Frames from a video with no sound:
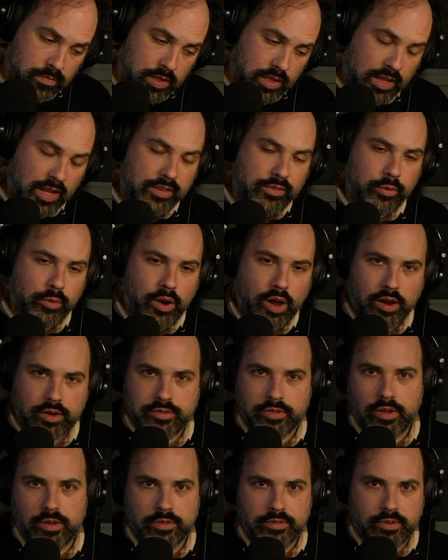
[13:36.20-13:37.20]
Lots of rock
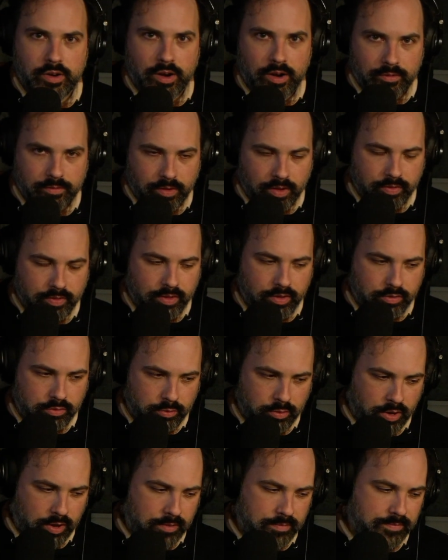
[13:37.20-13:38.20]
songs start off like this,
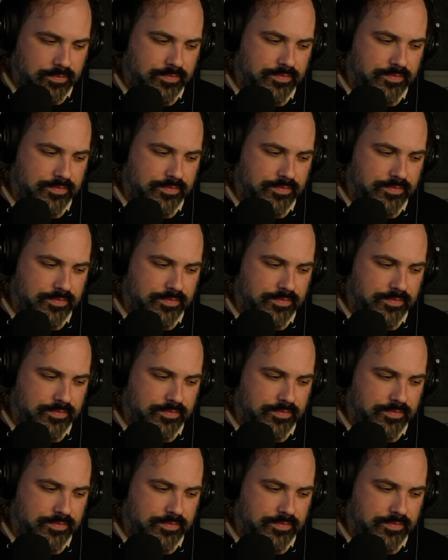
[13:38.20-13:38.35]
right?